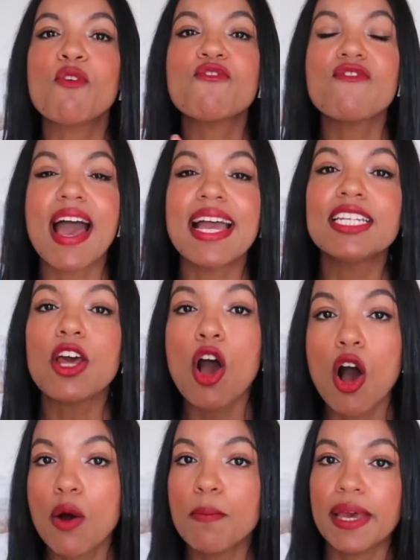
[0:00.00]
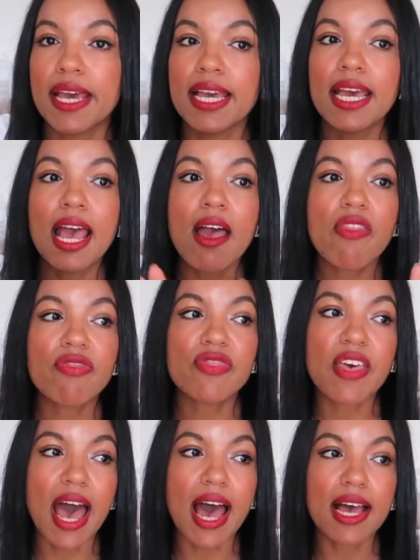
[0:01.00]
But find a hobby
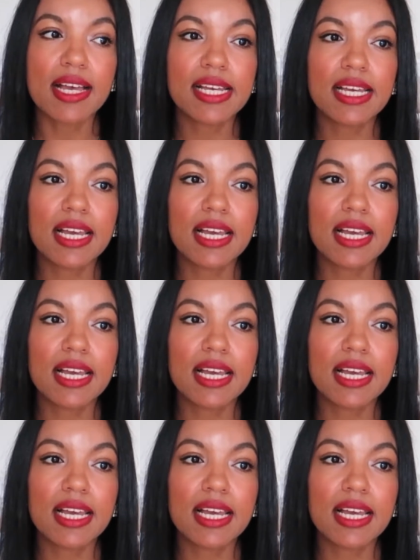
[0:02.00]
that